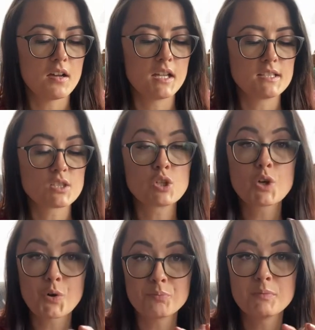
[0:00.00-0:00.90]
It's
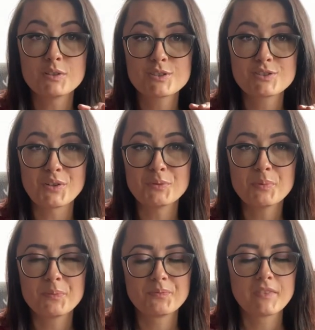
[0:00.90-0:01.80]
goat milk soap.
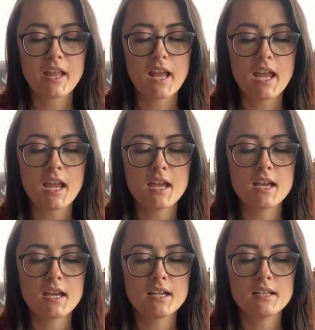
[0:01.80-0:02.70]

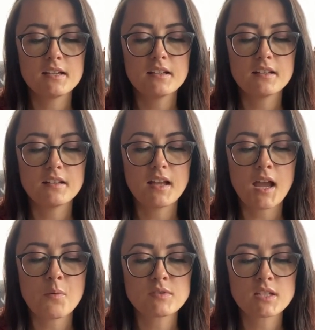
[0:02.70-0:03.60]
And
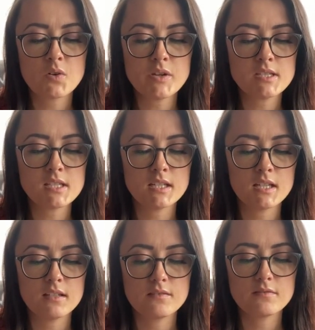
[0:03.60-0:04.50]
I was going to
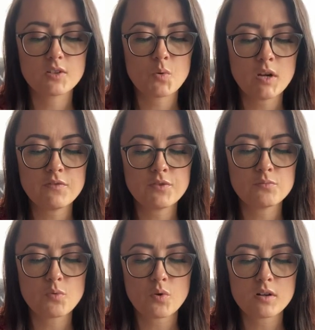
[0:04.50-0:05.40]
get quite a few
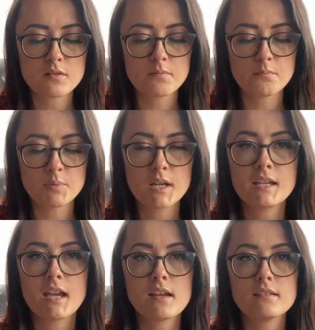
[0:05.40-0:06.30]
more, but
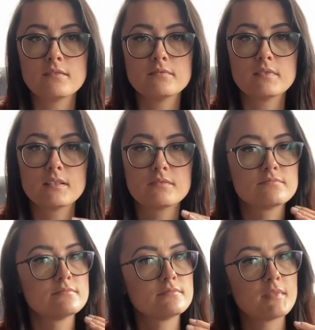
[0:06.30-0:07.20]
again,
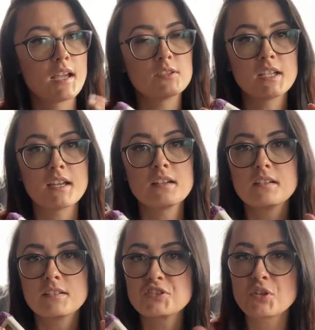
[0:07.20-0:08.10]
I only had
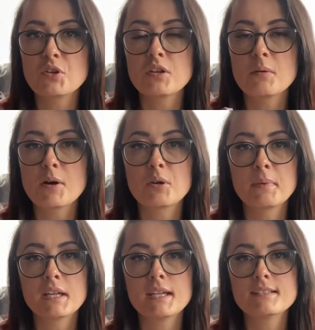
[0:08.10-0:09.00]
a certain amount of
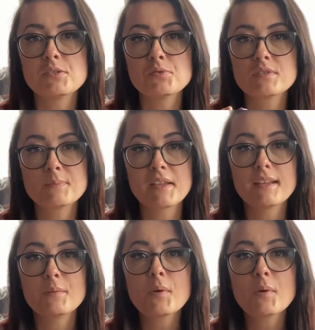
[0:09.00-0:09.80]
money to spend at